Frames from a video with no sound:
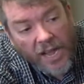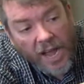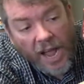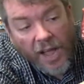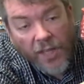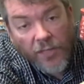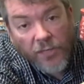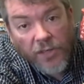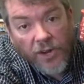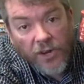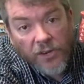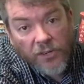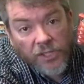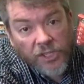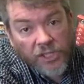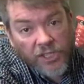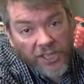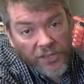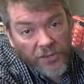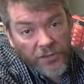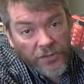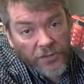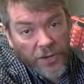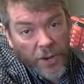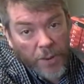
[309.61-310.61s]
and their
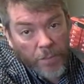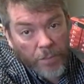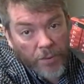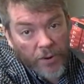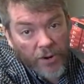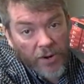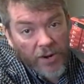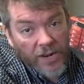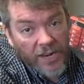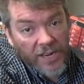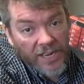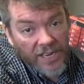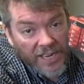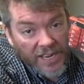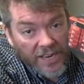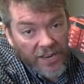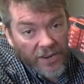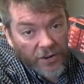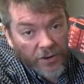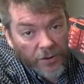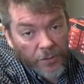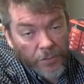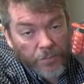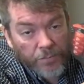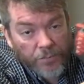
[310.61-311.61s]
shield number
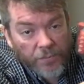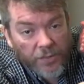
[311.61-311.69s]
here.